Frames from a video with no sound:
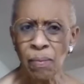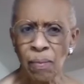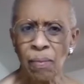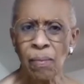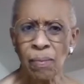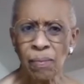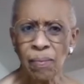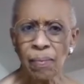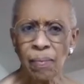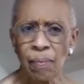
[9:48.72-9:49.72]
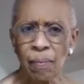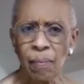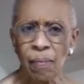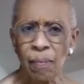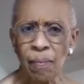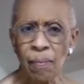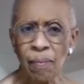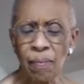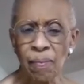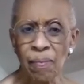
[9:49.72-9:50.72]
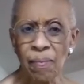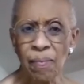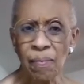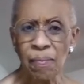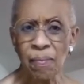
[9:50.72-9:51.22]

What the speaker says: The person shown says nothing.